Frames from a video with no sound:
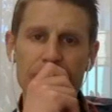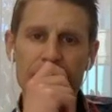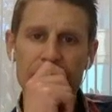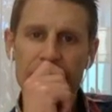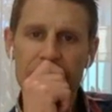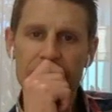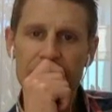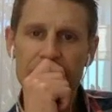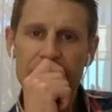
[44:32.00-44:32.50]

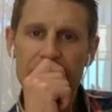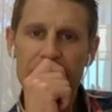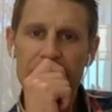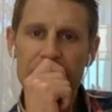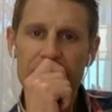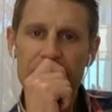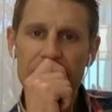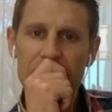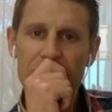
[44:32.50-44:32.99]

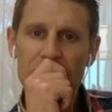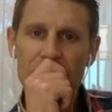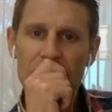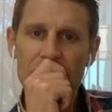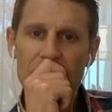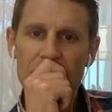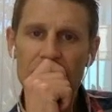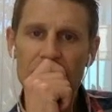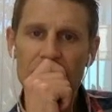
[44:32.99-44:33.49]

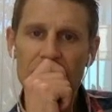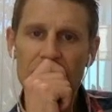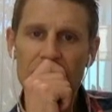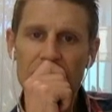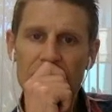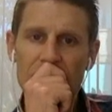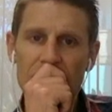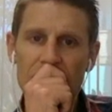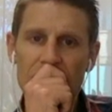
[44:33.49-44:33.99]

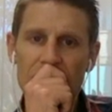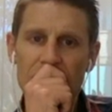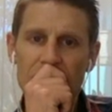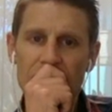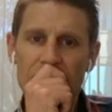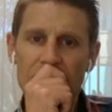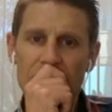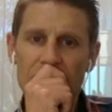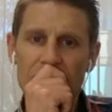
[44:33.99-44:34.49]

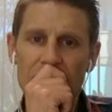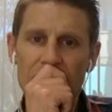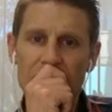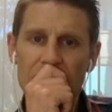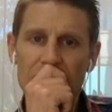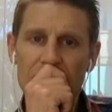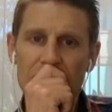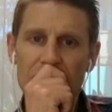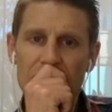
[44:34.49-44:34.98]

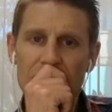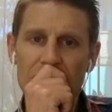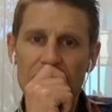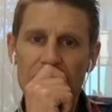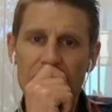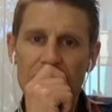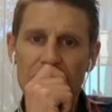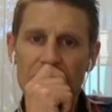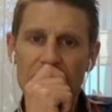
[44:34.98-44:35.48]

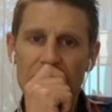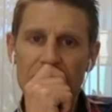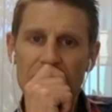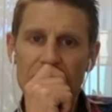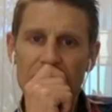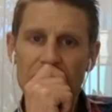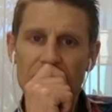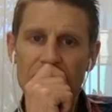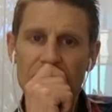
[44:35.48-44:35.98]

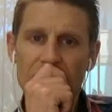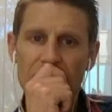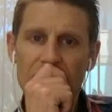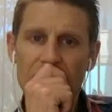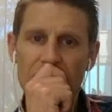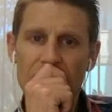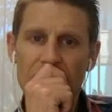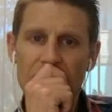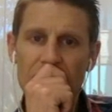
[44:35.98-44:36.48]

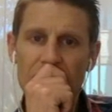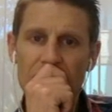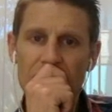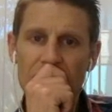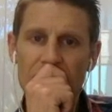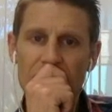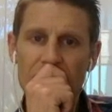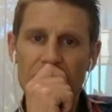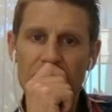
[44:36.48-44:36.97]

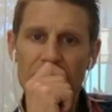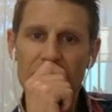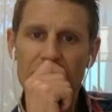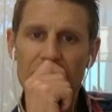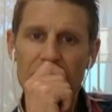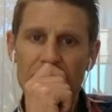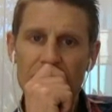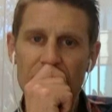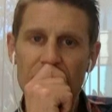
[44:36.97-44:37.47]

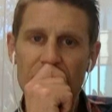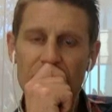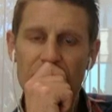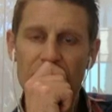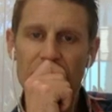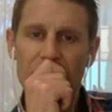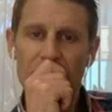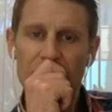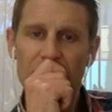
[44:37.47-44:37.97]

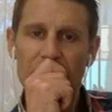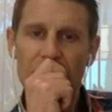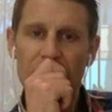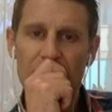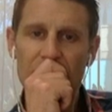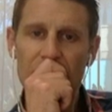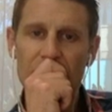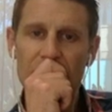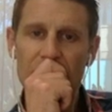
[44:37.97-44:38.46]

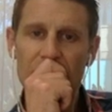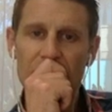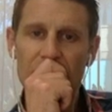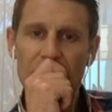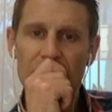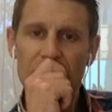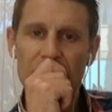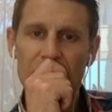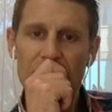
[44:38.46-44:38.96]

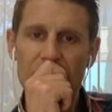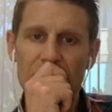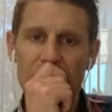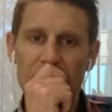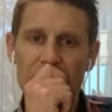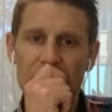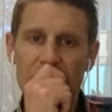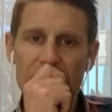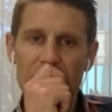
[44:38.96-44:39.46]

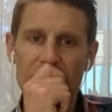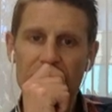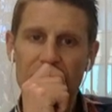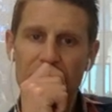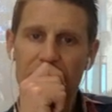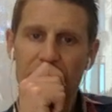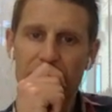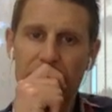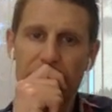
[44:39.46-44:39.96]

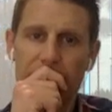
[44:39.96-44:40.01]
This person isn't speaking.